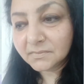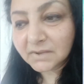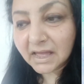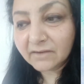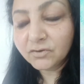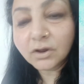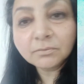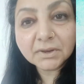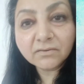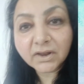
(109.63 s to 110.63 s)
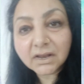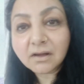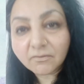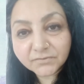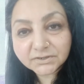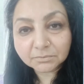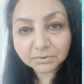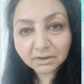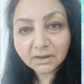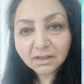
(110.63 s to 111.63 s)
have not been very
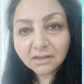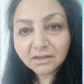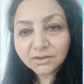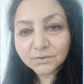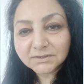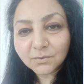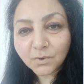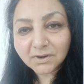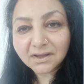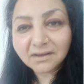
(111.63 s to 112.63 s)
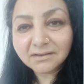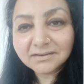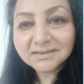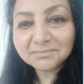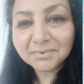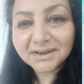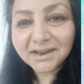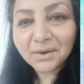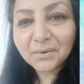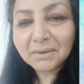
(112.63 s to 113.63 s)
comfortable using watercolors, but
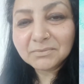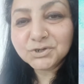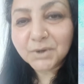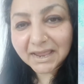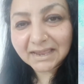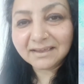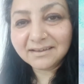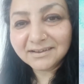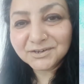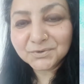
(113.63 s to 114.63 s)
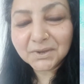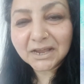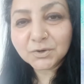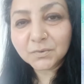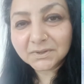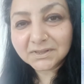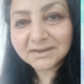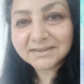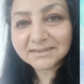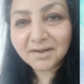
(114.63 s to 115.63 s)
now I'm trying to get over the
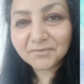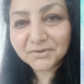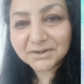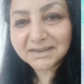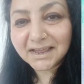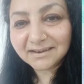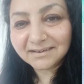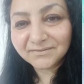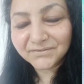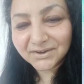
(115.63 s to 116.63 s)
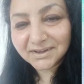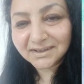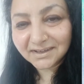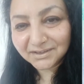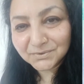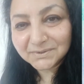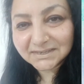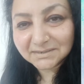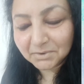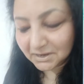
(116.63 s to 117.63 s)
discomfort and use
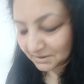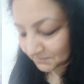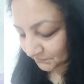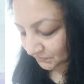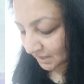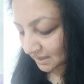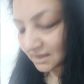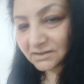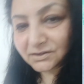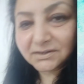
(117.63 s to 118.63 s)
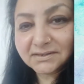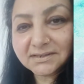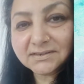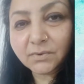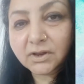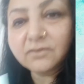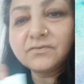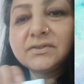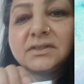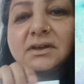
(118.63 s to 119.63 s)
this medium. So this is one
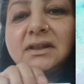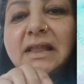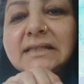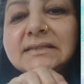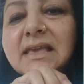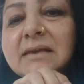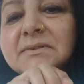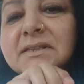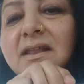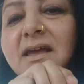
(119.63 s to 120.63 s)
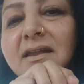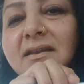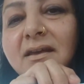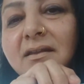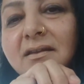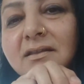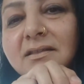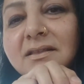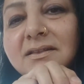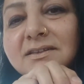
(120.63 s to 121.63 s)
of the landscapes that I had done.
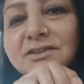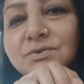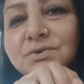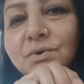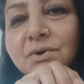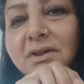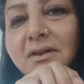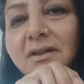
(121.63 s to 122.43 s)
There's a tutorial